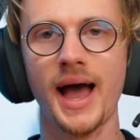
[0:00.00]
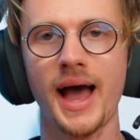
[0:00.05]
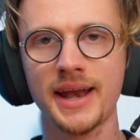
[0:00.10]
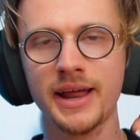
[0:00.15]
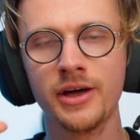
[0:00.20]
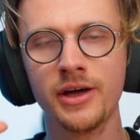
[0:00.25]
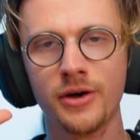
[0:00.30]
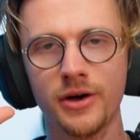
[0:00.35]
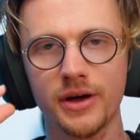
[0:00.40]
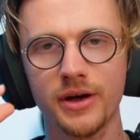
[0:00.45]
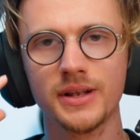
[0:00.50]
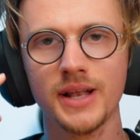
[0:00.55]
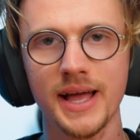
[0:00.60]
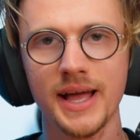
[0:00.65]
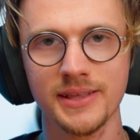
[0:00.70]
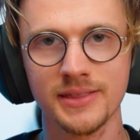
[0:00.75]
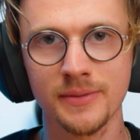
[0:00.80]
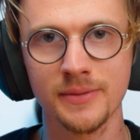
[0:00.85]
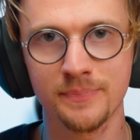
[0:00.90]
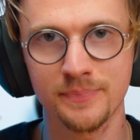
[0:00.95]
And I heard
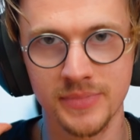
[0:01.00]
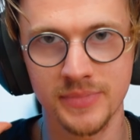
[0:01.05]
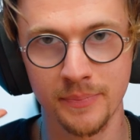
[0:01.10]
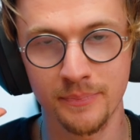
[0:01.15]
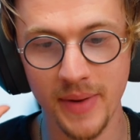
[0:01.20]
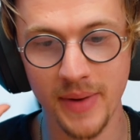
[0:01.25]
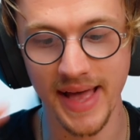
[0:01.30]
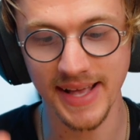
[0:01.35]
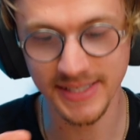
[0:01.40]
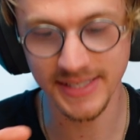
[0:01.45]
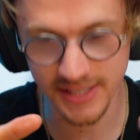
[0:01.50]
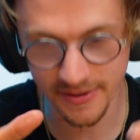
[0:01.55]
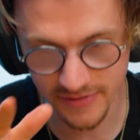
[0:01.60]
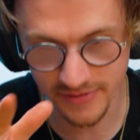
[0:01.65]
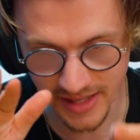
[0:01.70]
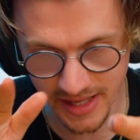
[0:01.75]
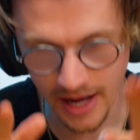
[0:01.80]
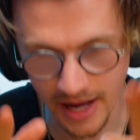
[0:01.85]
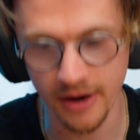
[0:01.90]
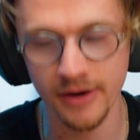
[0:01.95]
like the bass of the
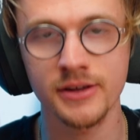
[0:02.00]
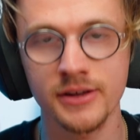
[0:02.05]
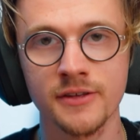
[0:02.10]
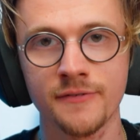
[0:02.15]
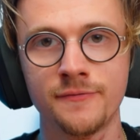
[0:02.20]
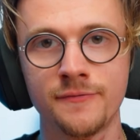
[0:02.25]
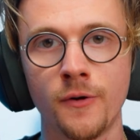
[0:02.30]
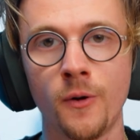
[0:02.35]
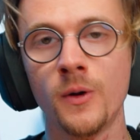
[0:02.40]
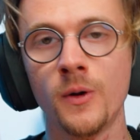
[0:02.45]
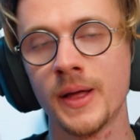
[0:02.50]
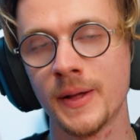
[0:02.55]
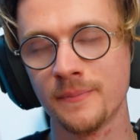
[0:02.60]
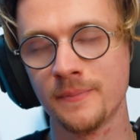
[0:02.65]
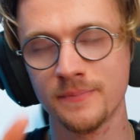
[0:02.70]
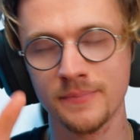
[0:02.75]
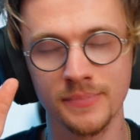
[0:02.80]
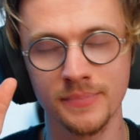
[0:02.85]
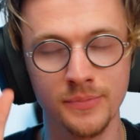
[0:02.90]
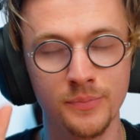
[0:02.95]
character falling.
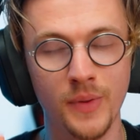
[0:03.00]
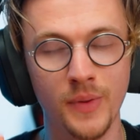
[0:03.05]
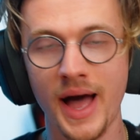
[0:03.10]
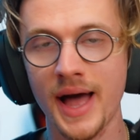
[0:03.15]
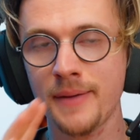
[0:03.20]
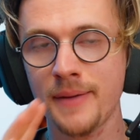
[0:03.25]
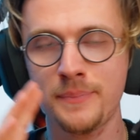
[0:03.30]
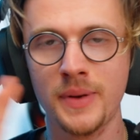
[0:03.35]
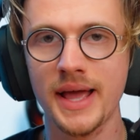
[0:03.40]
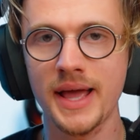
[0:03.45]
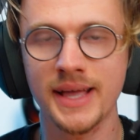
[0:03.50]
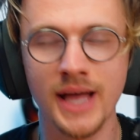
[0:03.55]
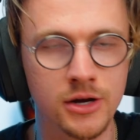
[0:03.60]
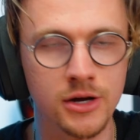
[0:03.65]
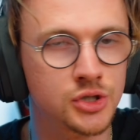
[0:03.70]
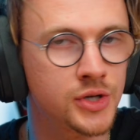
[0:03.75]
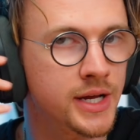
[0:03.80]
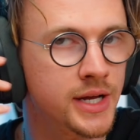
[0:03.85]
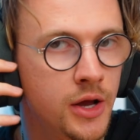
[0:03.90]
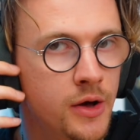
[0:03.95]
I had played
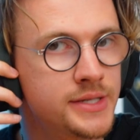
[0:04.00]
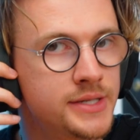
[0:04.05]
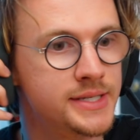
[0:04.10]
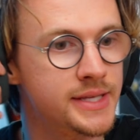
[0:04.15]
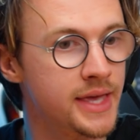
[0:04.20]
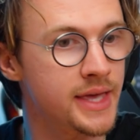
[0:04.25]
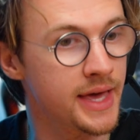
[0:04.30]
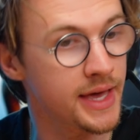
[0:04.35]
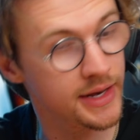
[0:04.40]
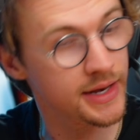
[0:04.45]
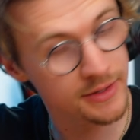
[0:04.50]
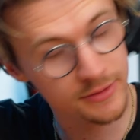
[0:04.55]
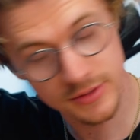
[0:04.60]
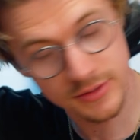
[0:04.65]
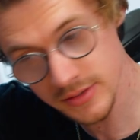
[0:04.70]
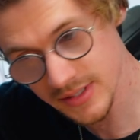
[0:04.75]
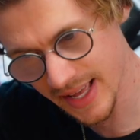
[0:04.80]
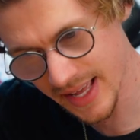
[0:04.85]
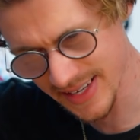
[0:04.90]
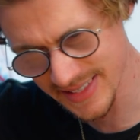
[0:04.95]
Counter-Strike loads as a kid. I used to
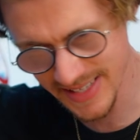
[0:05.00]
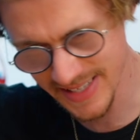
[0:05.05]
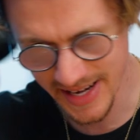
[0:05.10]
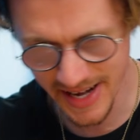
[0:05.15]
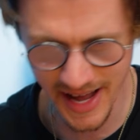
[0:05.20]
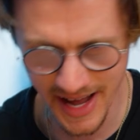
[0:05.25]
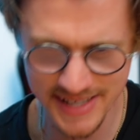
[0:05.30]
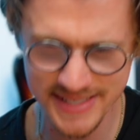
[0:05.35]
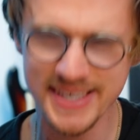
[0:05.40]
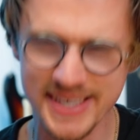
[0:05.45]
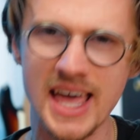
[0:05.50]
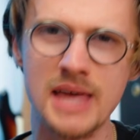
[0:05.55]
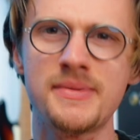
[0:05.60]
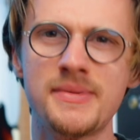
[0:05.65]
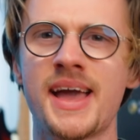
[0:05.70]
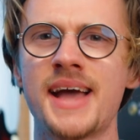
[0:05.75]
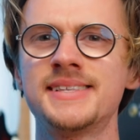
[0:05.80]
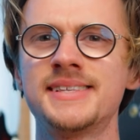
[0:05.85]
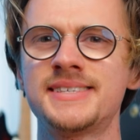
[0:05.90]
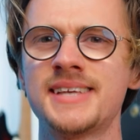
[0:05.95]
use like a Sennheiser gaming
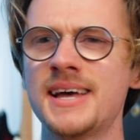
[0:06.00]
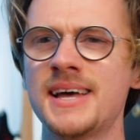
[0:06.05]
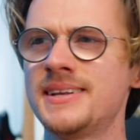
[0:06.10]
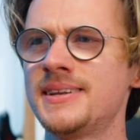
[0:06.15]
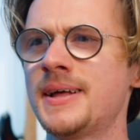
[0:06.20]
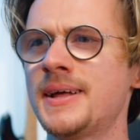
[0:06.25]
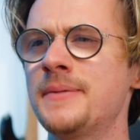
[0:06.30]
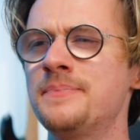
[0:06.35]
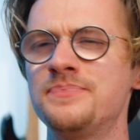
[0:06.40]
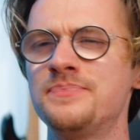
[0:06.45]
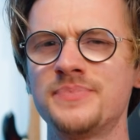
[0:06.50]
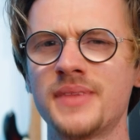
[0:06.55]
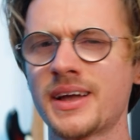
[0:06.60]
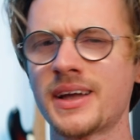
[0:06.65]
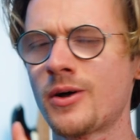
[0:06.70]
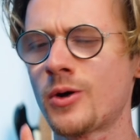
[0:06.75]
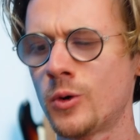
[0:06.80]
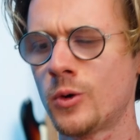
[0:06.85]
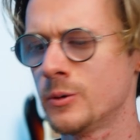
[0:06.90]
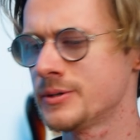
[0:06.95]
headset, like a
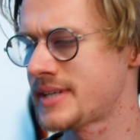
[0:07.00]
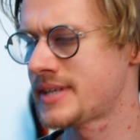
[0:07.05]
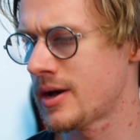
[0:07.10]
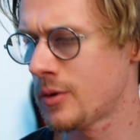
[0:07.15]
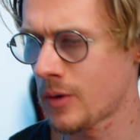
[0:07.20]
Corsair